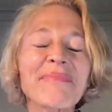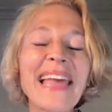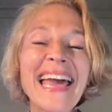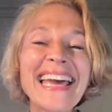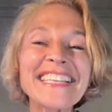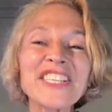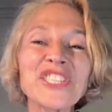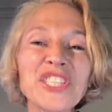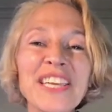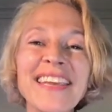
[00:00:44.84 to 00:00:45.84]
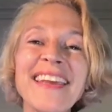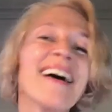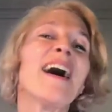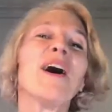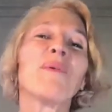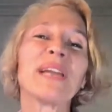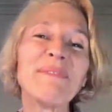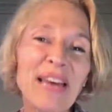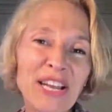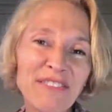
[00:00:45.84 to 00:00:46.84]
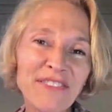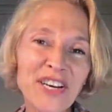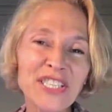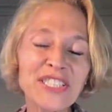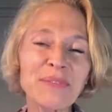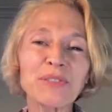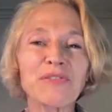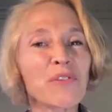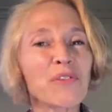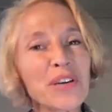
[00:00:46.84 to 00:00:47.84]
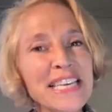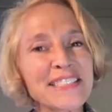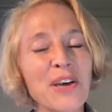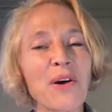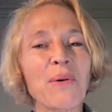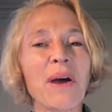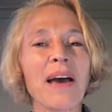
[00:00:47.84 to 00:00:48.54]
And she, when I met her first, it was 4 years ago,